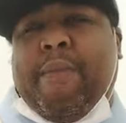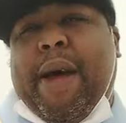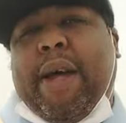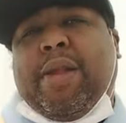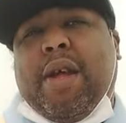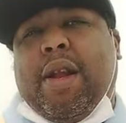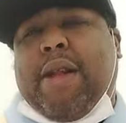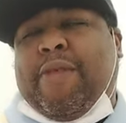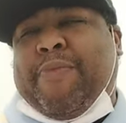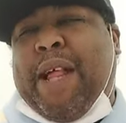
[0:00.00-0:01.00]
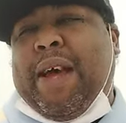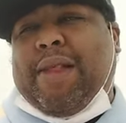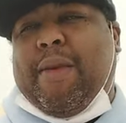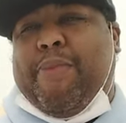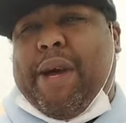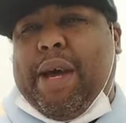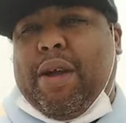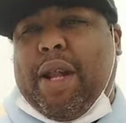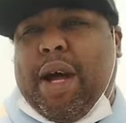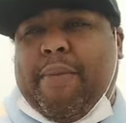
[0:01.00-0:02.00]
Man, he's still in that's that's a big L
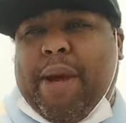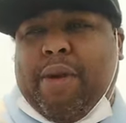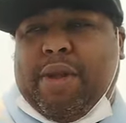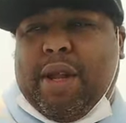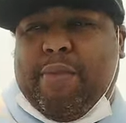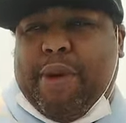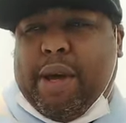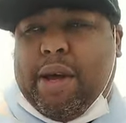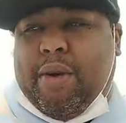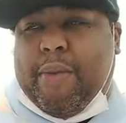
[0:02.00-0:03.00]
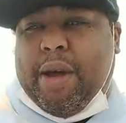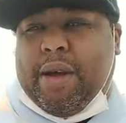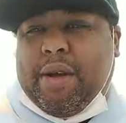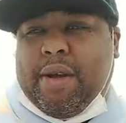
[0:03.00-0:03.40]
line, man. He's still in Big L, man.